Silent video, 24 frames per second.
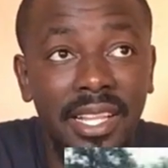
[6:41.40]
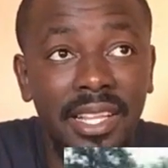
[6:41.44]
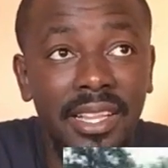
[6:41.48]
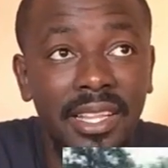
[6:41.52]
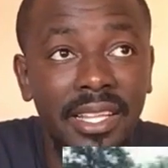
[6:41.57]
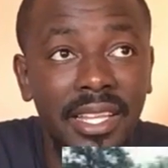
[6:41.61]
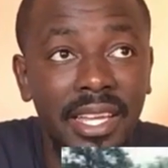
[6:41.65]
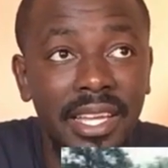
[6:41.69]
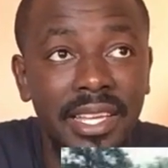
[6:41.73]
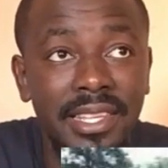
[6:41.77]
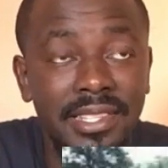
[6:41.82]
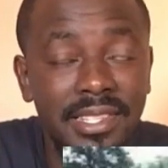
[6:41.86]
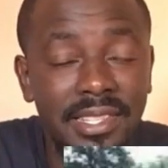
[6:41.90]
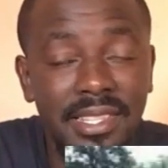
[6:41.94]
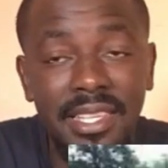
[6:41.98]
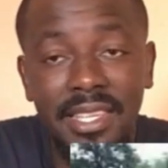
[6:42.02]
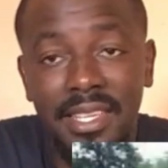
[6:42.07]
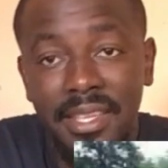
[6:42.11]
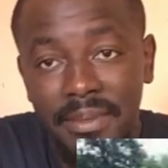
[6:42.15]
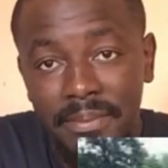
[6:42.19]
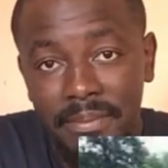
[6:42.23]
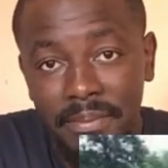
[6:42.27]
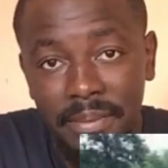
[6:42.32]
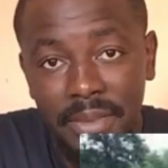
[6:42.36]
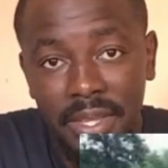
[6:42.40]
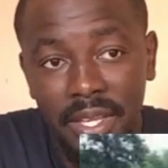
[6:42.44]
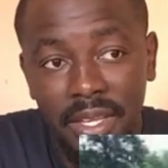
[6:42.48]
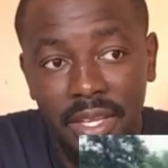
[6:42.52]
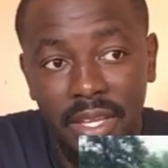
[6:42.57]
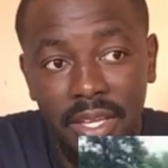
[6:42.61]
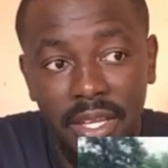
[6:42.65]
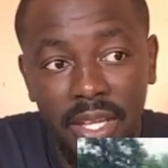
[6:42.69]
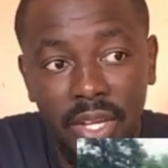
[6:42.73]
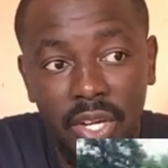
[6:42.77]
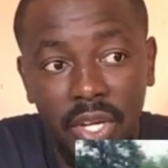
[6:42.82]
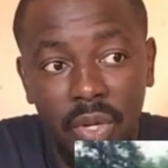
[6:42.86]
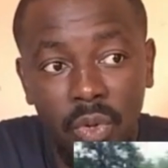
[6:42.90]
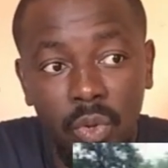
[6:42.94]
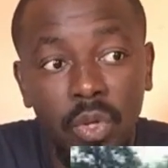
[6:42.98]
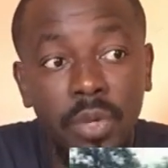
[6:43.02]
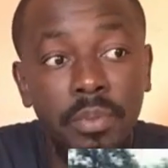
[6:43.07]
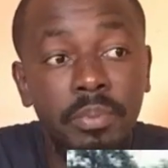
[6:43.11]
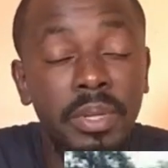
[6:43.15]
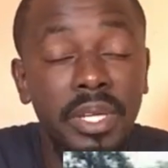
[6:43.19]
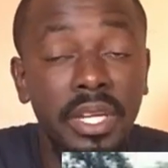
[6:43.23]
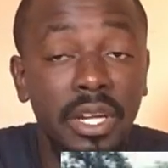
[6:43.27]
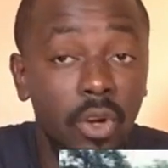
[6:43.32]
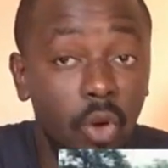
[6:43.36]
LSD,
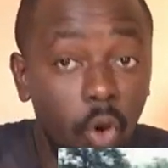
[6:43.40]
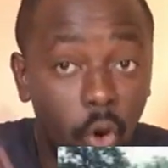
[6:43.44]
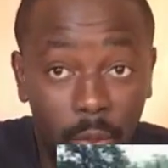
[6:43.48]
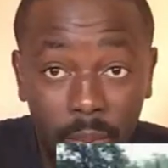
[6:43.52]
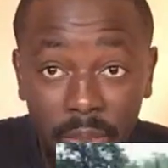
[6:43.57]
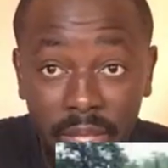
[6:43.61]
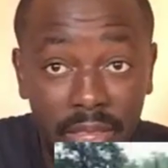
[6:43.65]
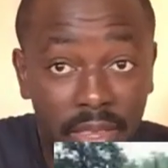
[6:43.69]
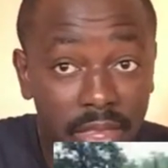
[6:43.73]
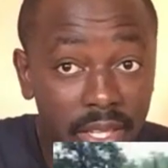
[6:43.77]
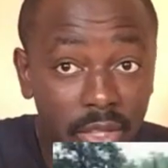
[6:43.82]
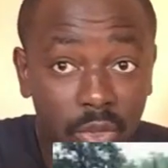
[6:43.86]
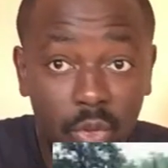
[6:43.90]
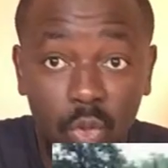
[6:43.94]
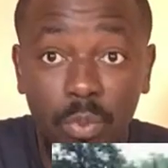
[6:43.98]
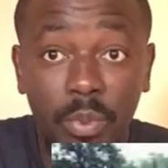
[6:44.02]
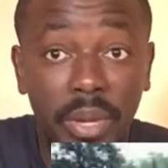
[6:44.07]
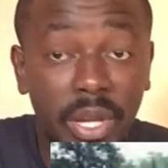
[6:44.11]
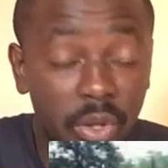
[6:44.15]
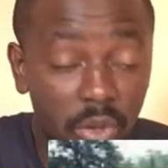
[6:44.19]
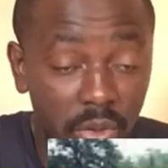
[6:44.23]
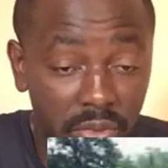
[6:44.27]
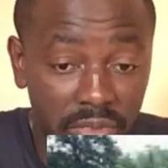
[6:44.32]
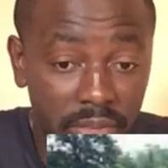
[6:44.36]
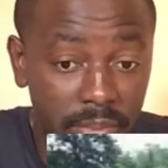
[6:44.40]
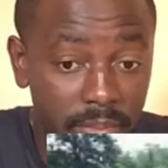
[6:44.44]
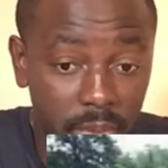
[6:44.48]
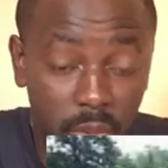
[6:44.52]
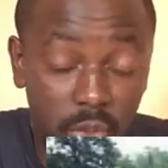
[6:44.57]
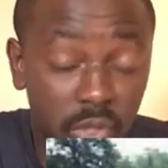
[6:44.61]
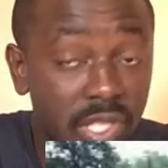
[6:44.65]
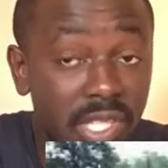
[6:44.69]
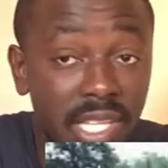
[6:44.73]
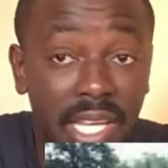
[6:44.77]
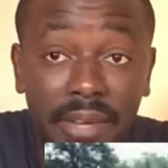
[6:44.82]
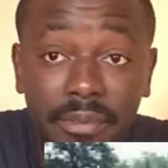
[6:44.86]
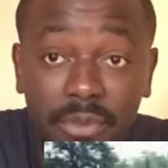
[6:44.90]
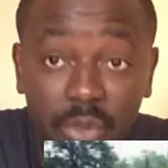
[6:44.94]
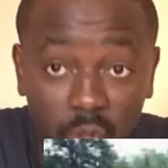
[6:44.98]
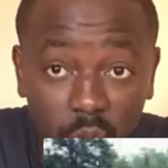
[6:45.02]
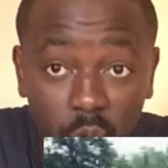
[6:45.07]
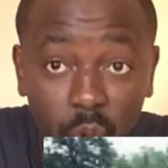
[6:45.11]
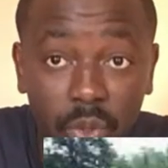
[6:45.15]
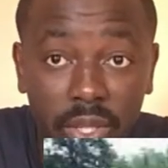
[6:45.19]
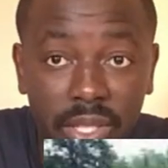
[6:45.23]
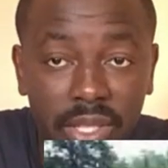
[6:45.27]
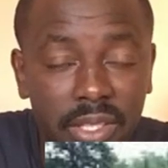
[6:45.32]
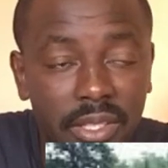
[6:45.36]
would be a common thing to many of them because they have to
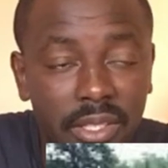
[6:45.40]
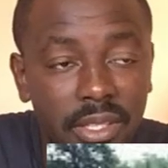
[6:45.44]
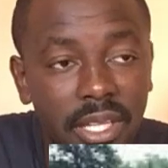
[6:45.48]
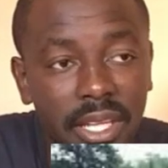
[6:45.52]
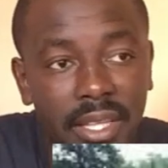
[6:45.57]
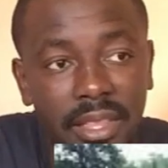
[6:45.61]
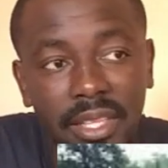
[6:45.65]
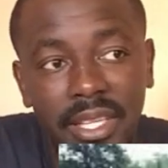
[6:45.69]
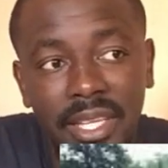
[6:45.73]
know it. it I